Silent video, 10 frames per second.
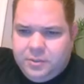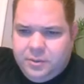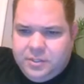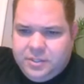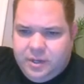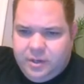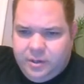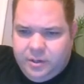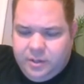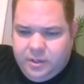swords.
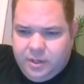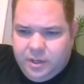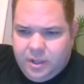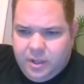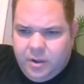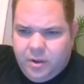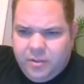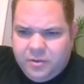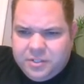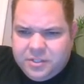
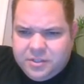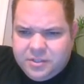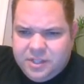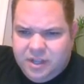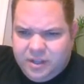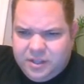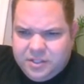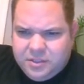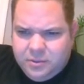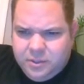And there's Sanke
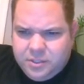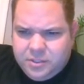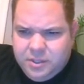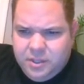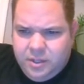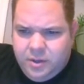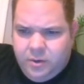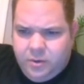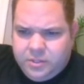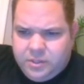swords,
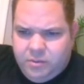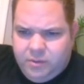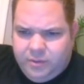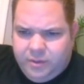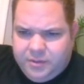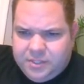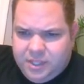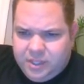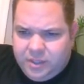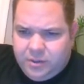which are equivalent of the
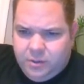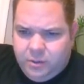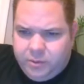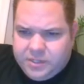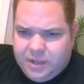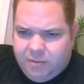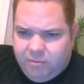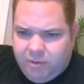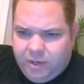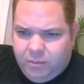Sanke koi, which
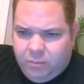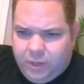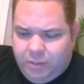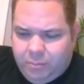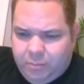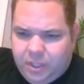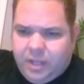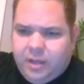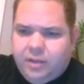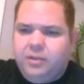have red, white, and
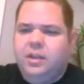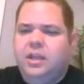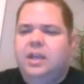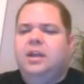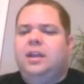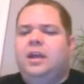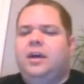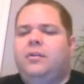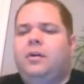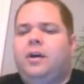black.
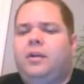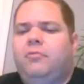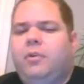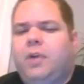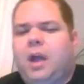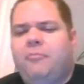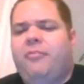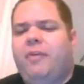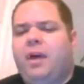Now, Rogue, I'm